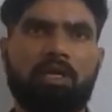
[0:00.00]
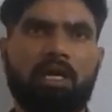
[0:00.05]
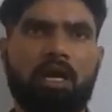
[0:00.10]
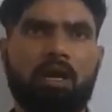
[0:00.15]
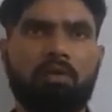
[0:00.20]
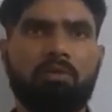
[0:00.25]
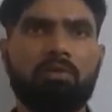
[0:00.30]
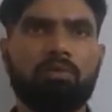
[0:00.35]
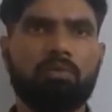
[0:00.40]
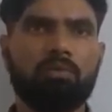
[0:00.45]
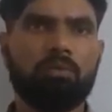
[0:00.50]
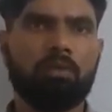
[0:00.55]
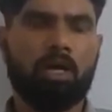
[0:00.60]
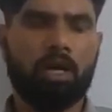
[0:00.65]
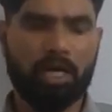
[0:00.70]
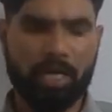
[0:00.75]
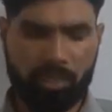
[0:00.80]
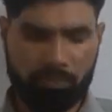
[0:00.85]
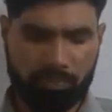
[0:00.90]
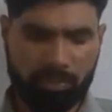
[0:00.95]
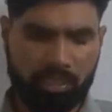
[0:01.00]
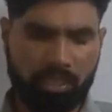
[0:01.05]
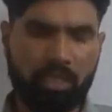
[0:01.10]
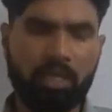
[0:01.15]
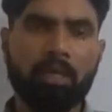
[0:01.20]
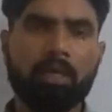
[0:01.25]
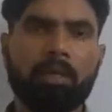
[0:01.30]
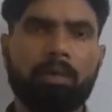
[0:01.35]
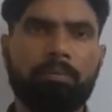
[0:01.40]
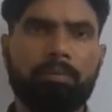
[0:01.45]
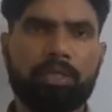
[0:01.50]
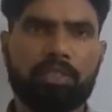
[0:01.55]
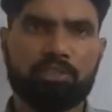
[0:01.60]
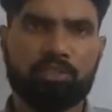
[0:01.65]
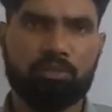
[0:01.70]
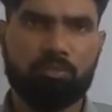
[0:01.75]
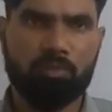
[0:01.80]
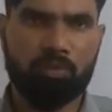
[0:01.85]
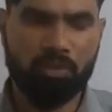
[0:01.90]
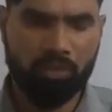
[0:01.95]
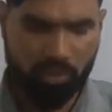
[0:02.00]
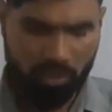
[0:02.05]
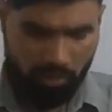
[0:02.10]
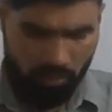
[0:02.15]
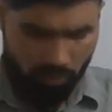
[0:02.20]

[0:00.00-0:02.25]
have adopted a mixed model,